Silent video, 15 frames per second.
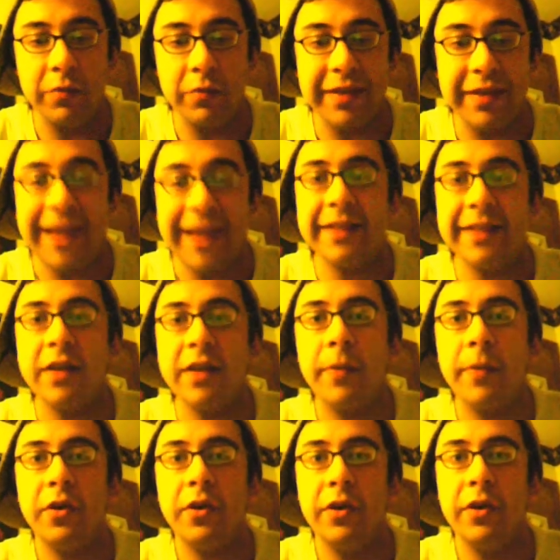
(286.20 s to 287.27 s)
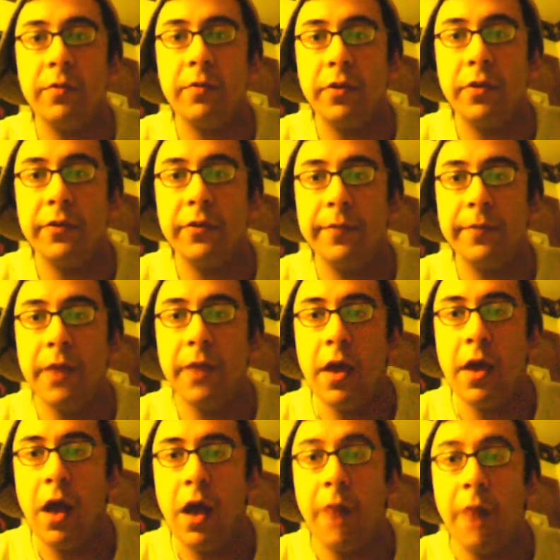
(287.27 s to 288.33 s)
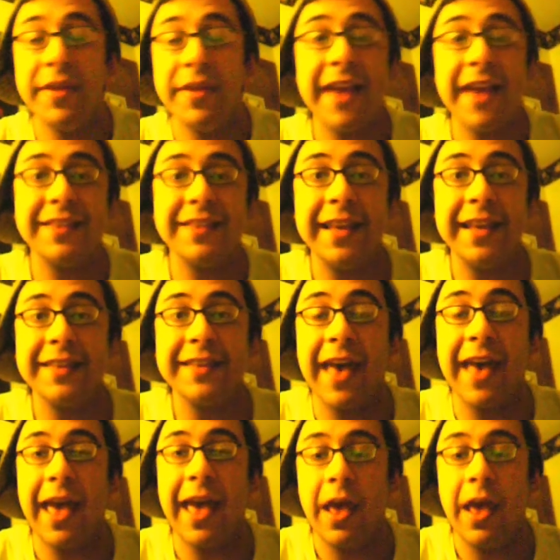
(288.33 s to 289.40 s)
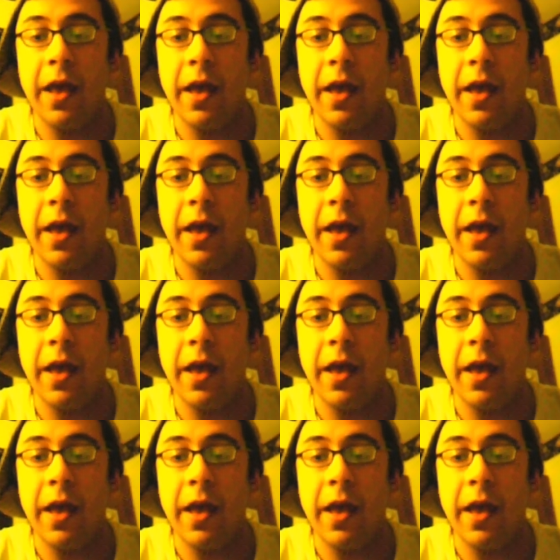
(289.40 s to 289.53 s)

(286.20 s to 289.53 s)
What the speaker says: Take it as an opportunity to improve. The next thing is that